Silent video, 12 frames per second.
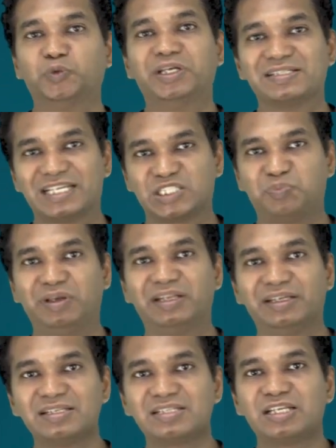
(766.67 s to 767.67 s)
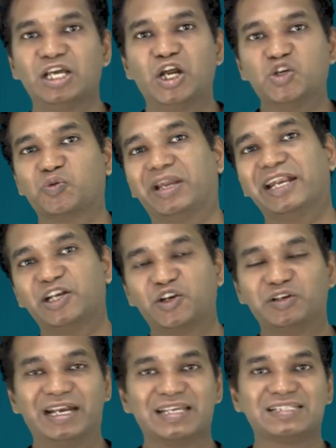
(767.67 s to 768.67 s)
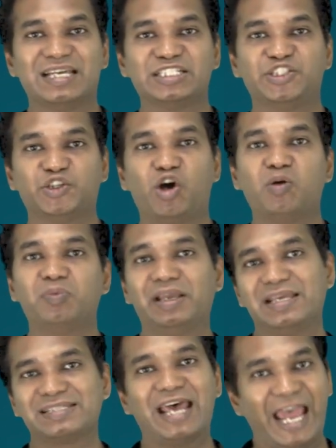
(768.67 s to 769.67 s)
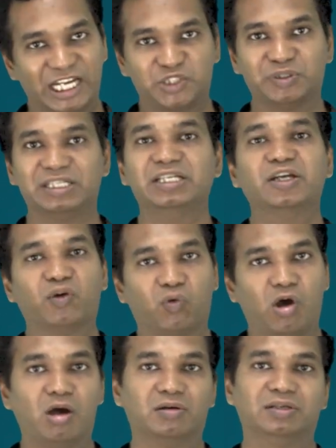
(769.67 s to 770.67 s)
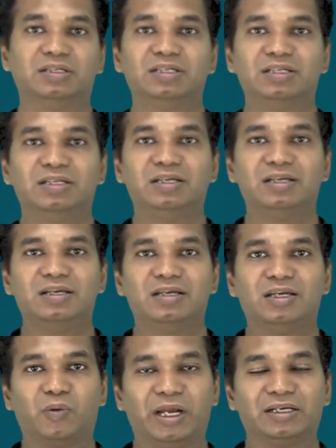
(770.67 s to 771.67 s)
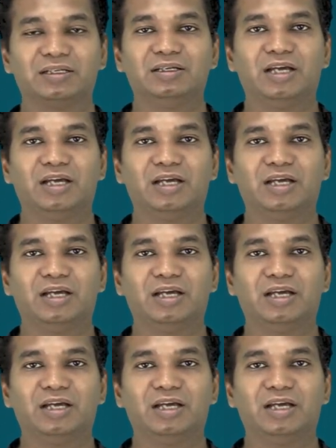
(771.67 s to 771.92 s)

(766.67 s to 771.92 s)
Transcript: two years experience to get into data science job is actually wrong, right?